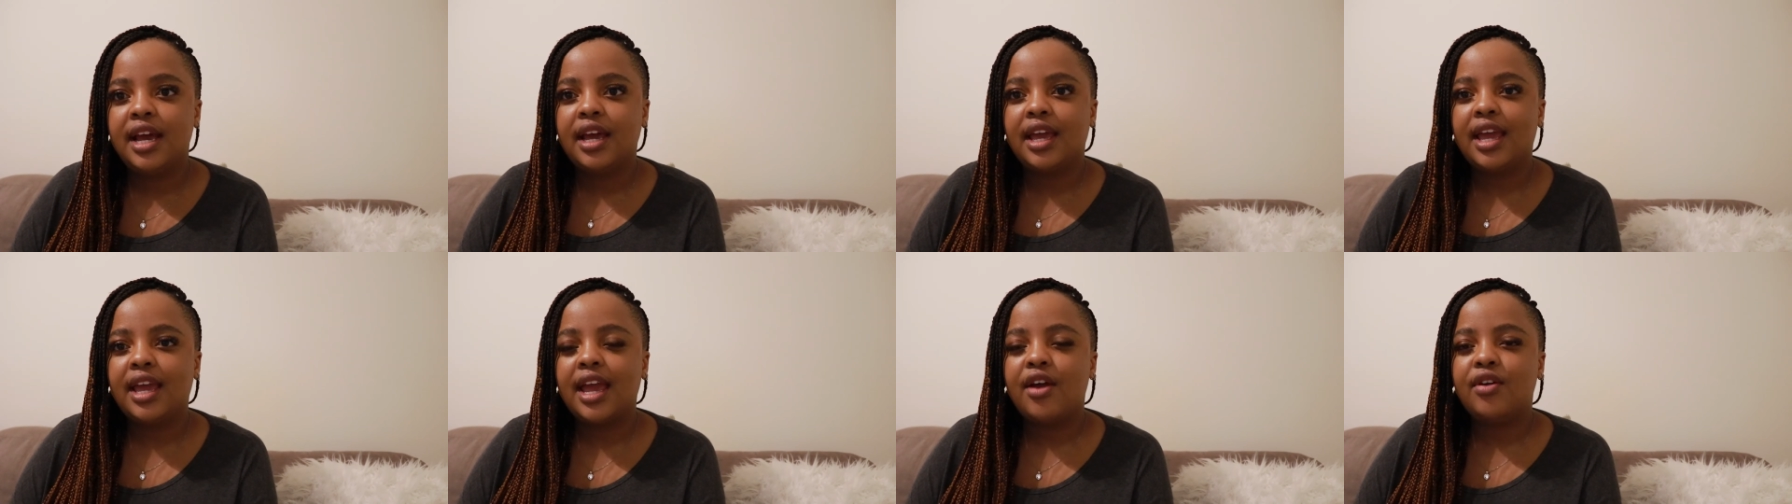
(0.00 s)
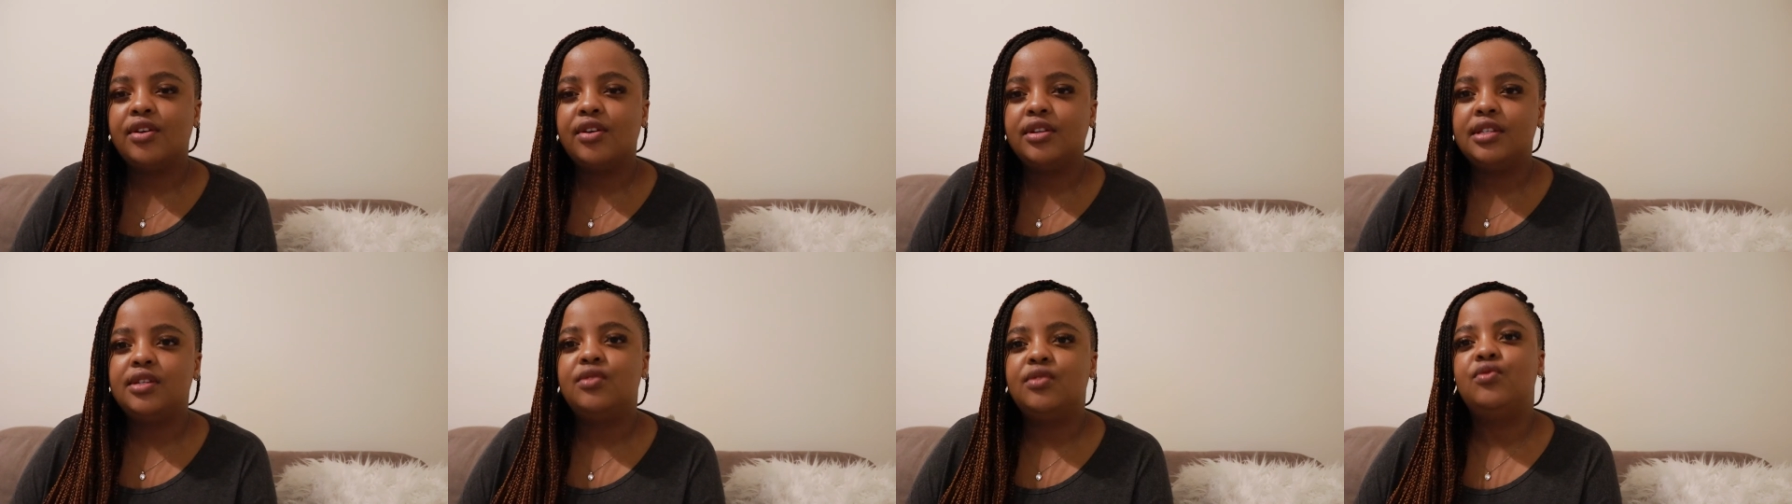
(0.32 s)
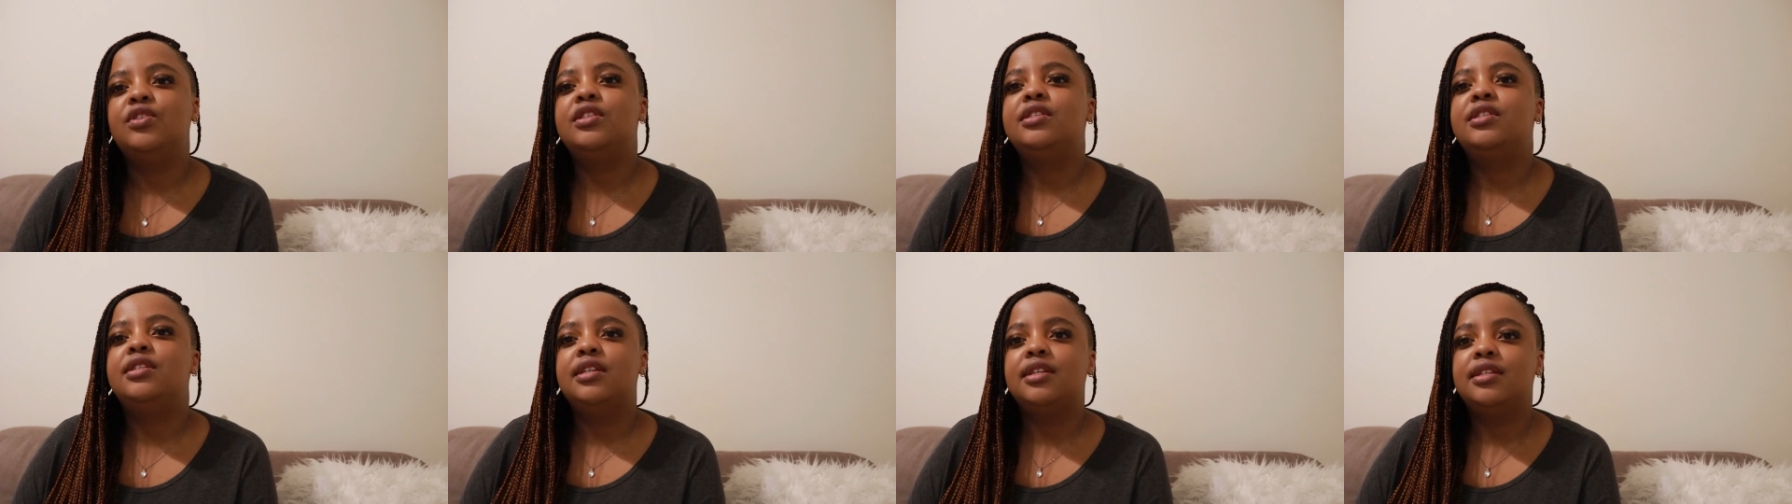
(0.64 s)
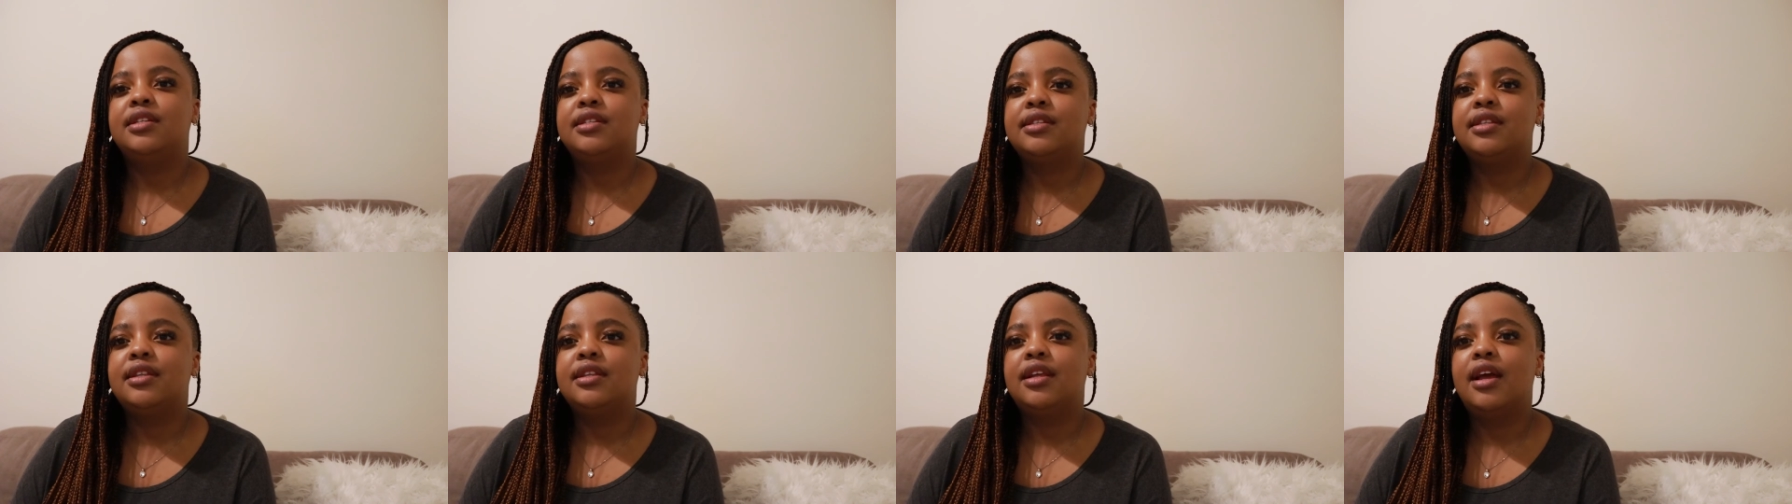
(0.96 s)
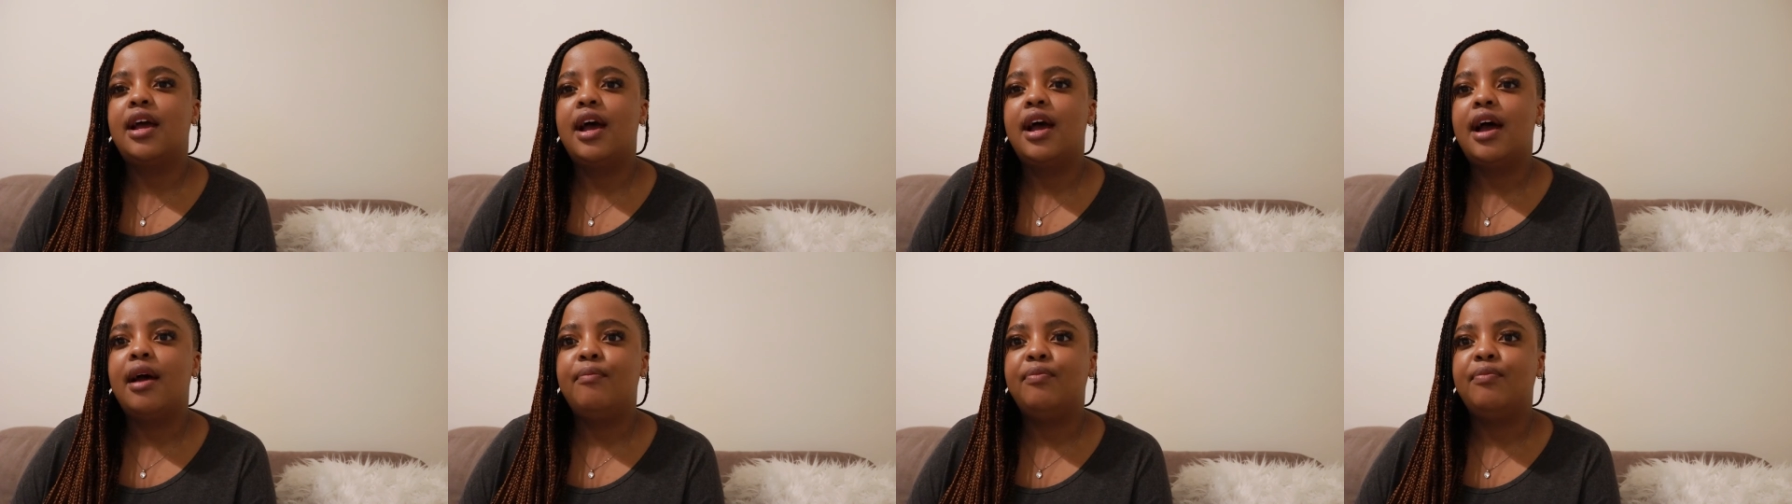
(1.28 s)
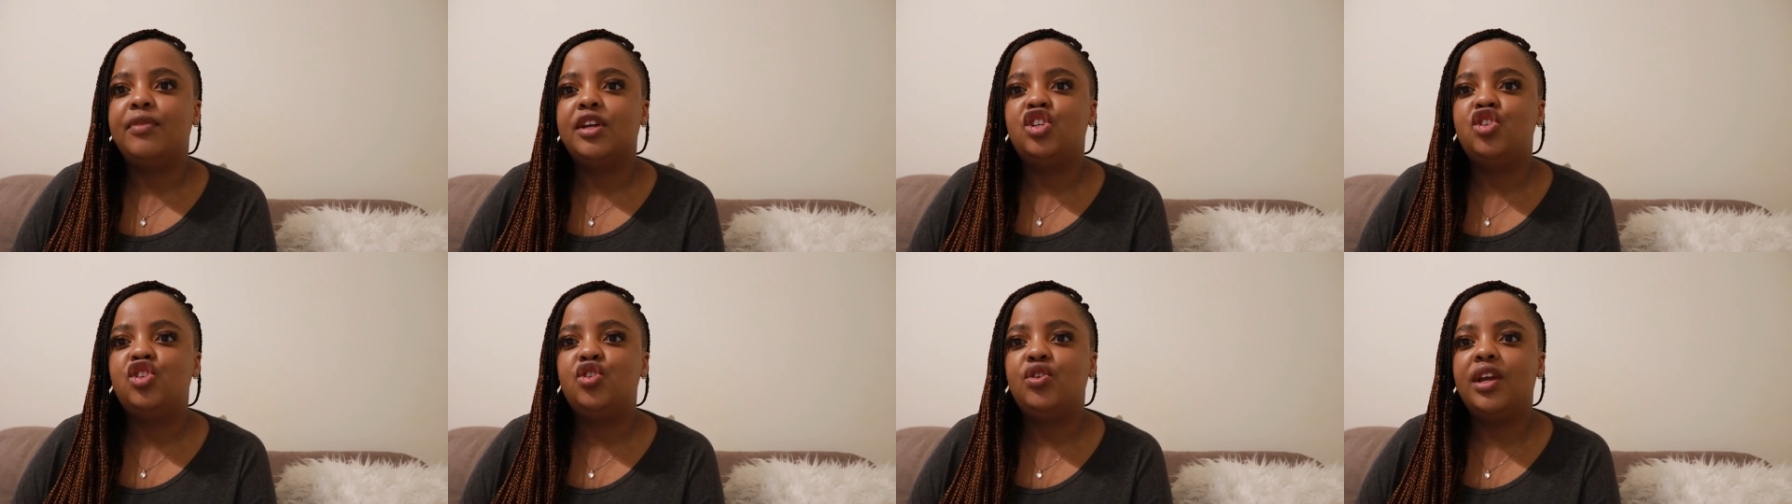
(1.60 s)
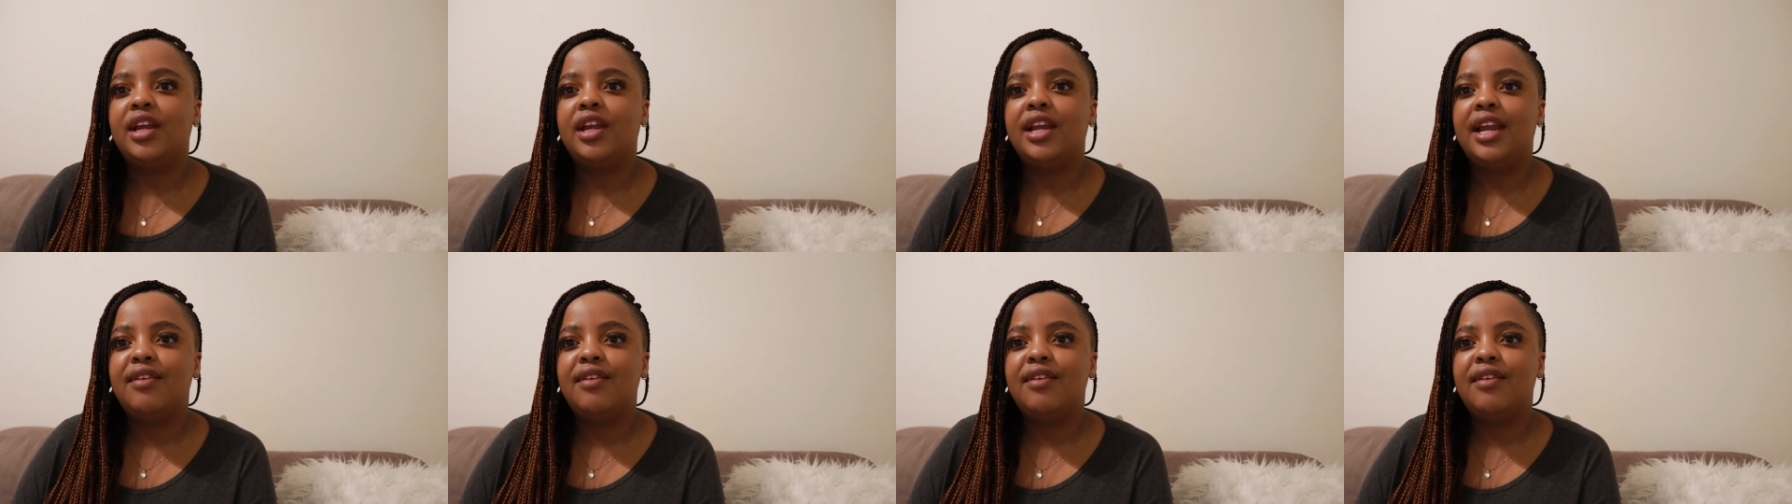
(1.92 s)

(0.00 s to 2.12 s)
characteristics that, um, that you can